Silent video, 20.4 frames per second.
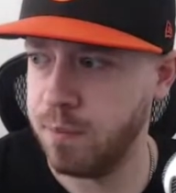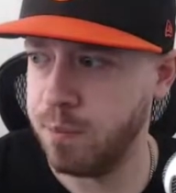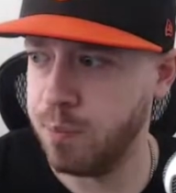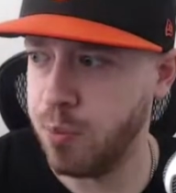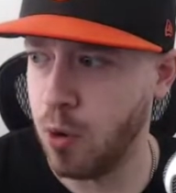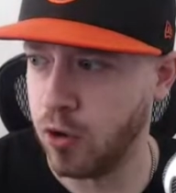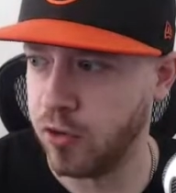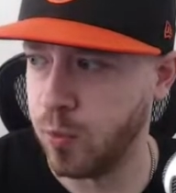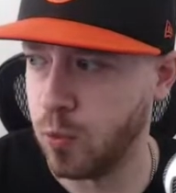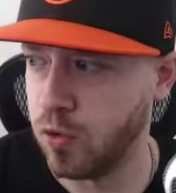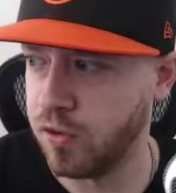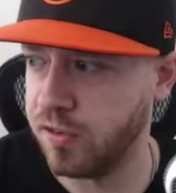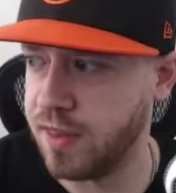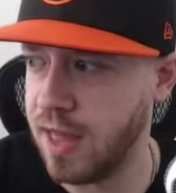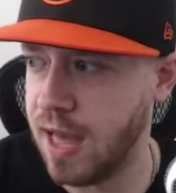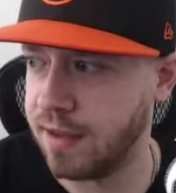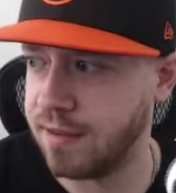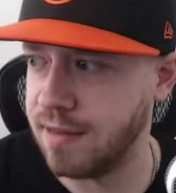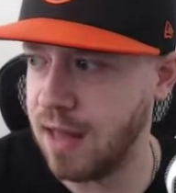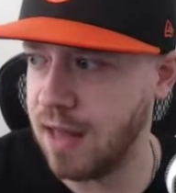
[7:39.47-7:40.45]
Baltimore
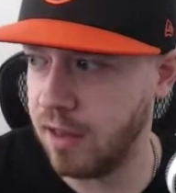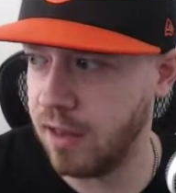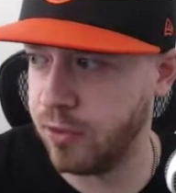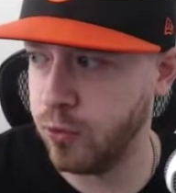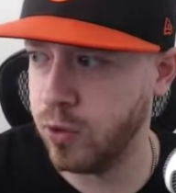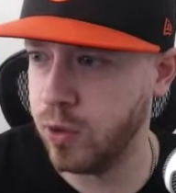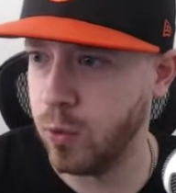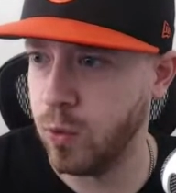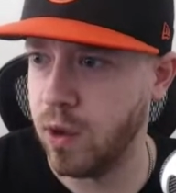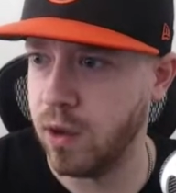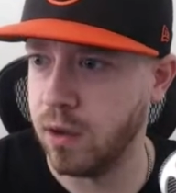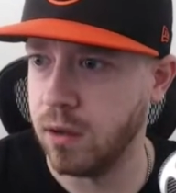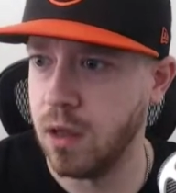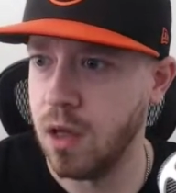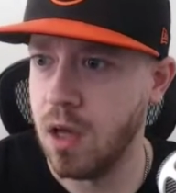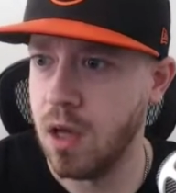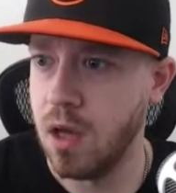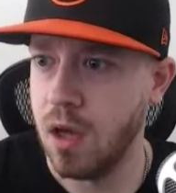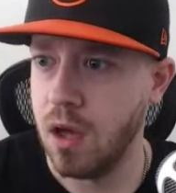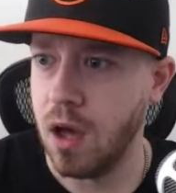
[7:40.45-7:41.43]
stacks not doing well.
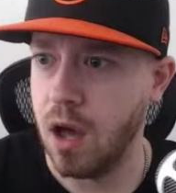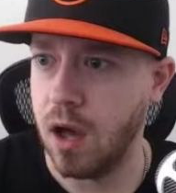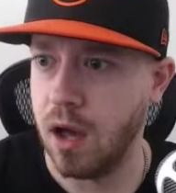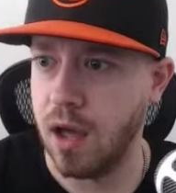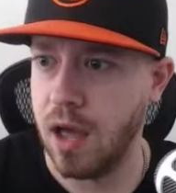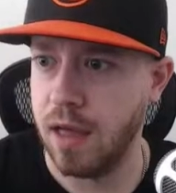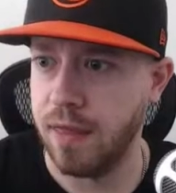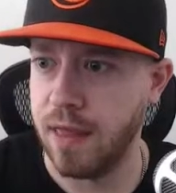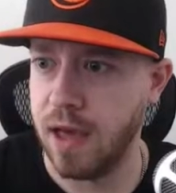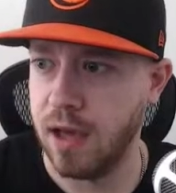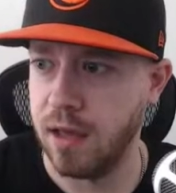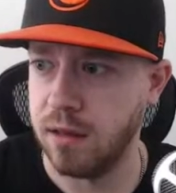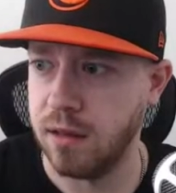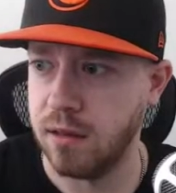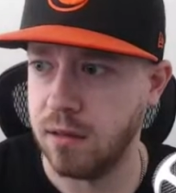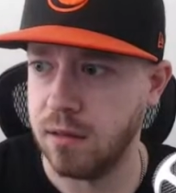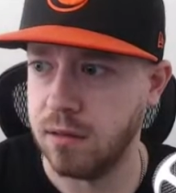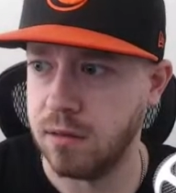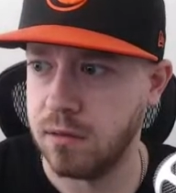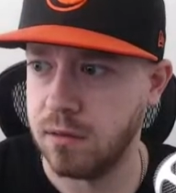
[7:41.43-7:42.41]
And
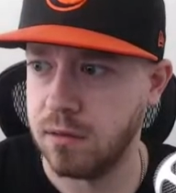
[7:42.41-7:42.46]
then